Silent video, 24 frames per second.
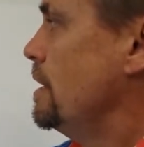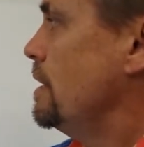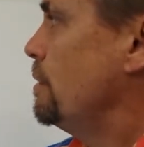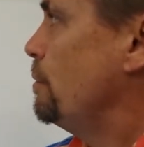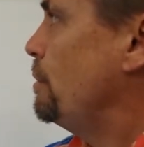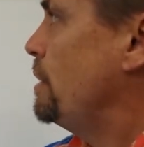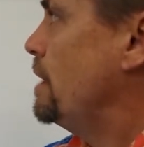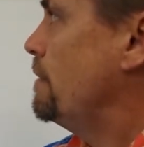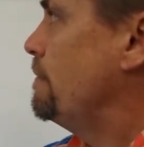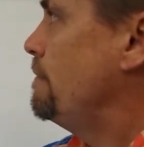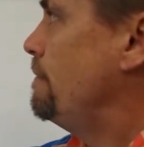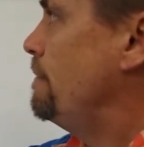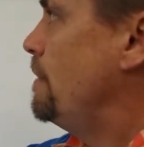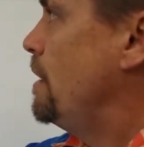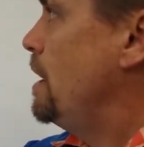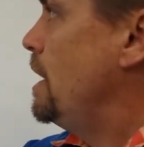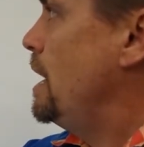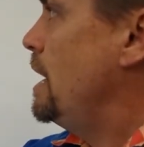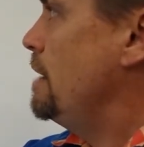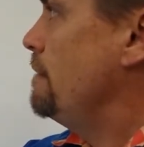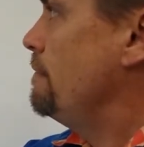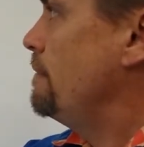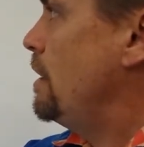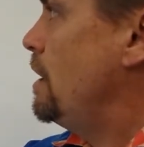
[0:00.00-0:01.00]
we have
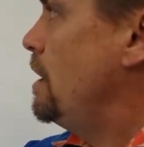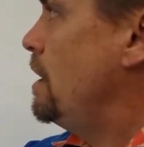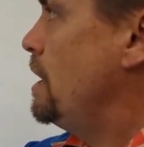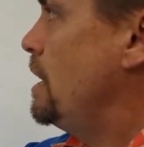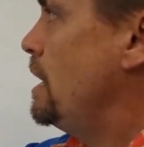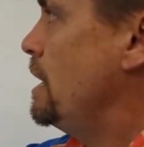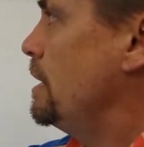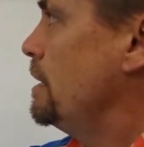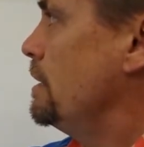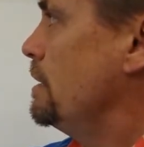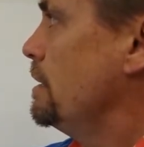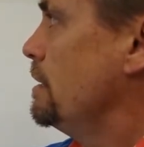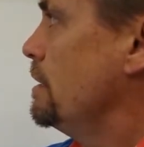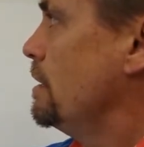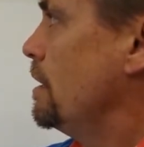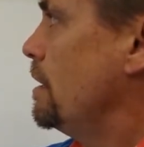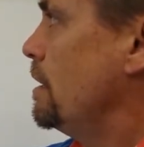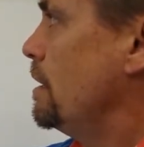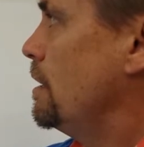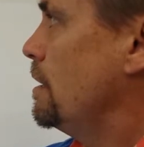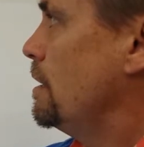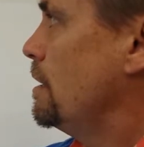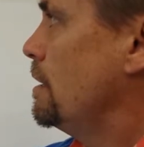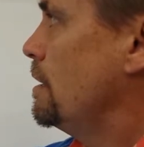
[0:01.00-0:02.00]
5 iron